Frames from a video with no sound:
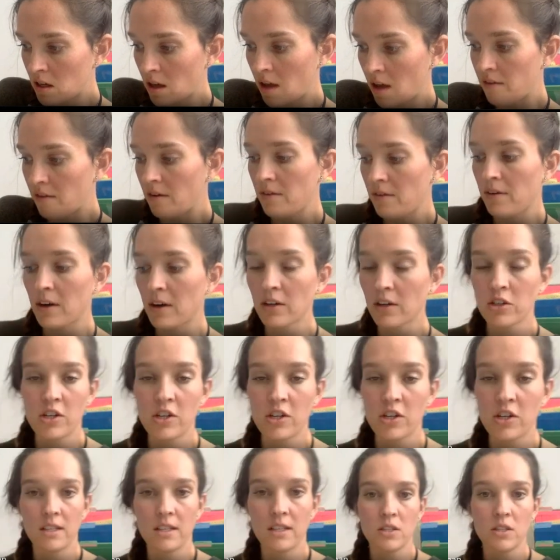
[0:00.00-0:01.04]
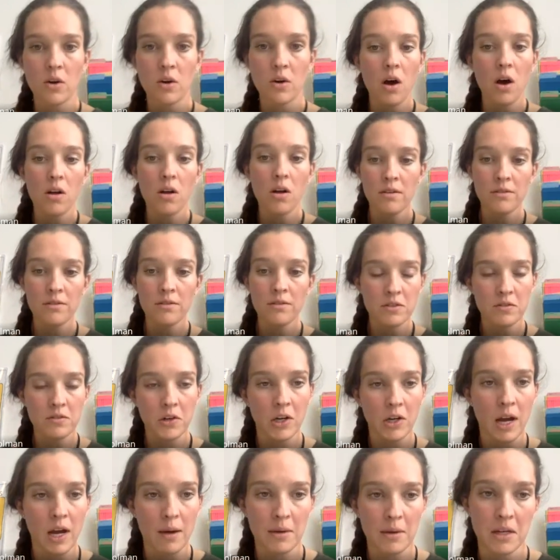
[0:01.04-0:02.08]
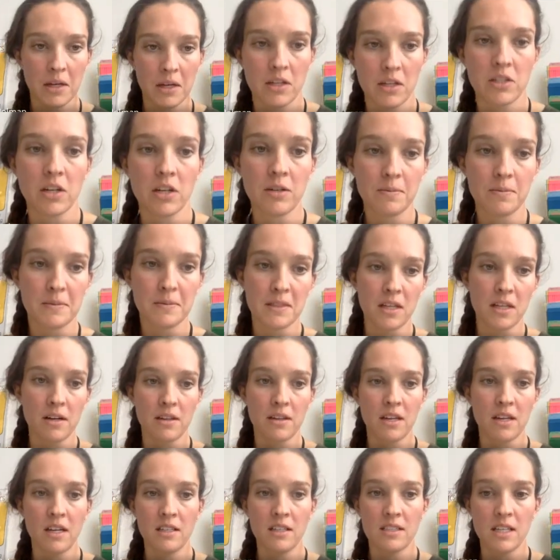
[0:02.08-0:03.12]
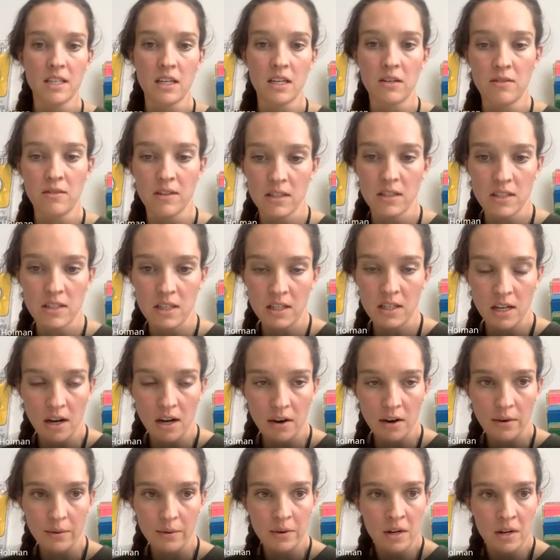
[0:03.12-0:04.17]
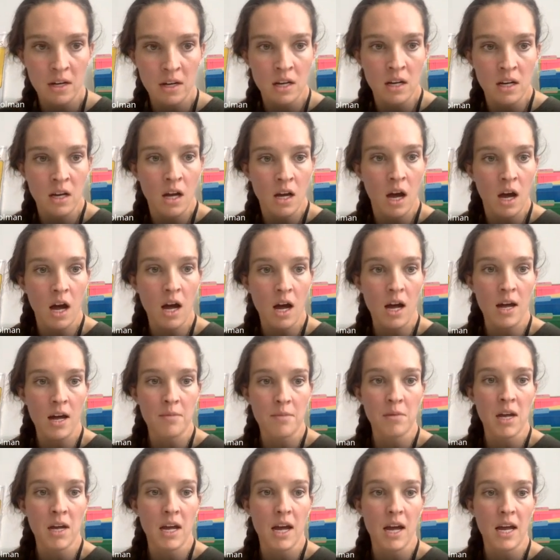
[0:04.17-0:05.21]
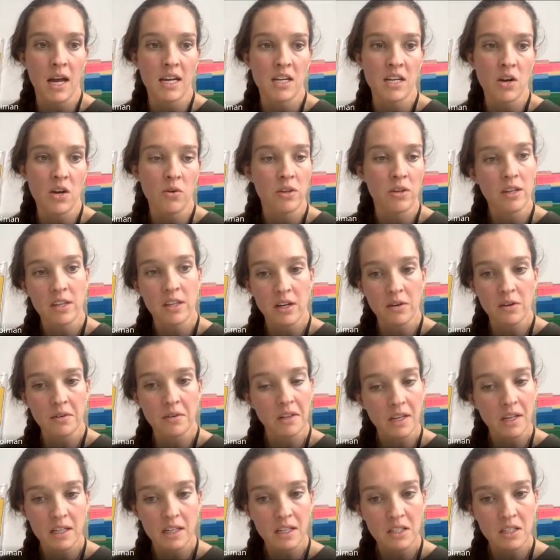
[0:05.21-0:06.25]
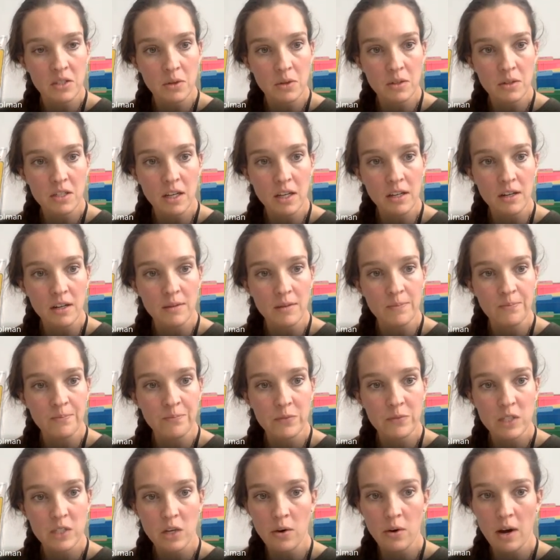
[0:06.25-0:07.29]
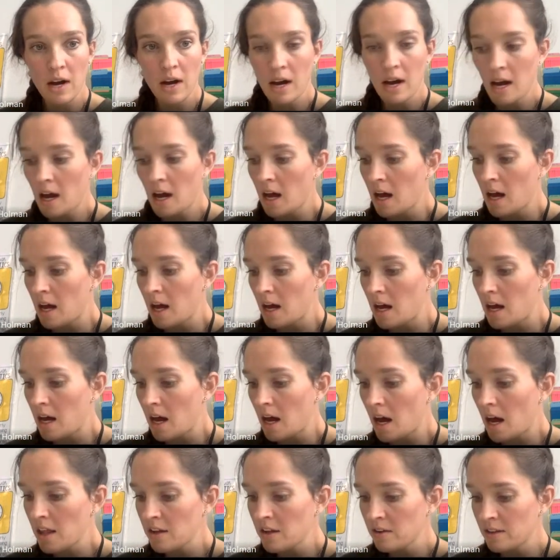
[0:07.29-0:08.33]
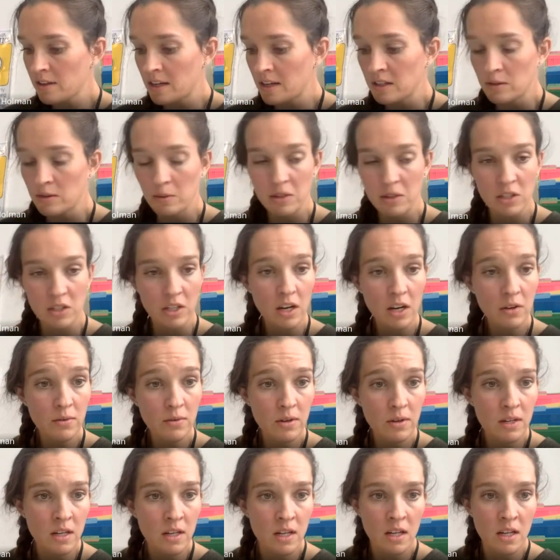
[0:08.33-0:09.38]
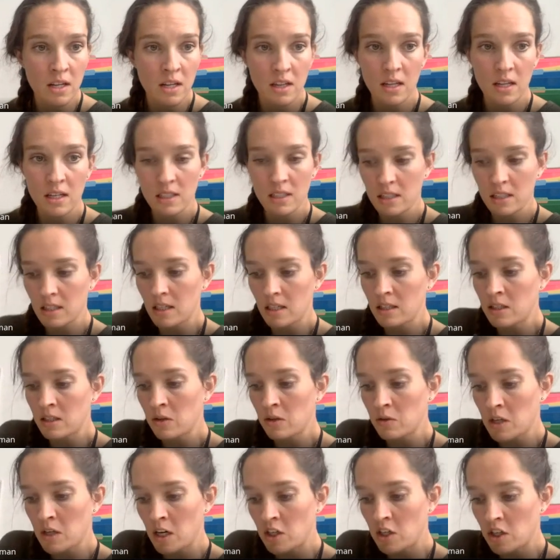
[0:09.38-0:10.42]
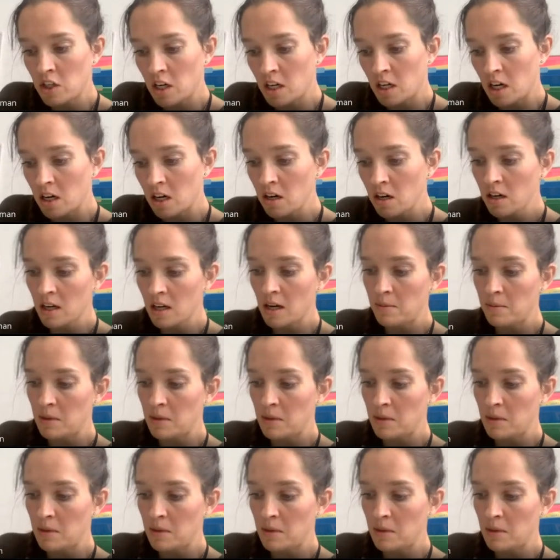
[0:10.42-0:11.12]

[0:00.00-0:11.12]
of a function. So all of those vocabulary terms are things that you need to know um, and know that they're related to each other. So uh, other things we should know, this notation here can